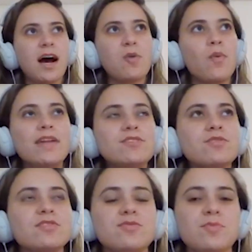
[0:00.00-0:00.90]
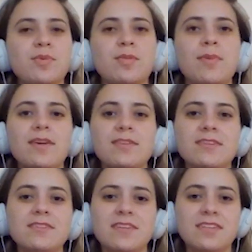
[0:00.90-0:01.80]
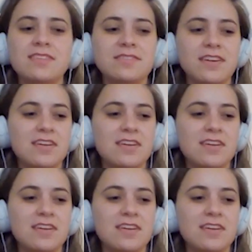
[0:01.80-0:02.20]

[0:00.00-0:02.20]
went to the supermarket, it's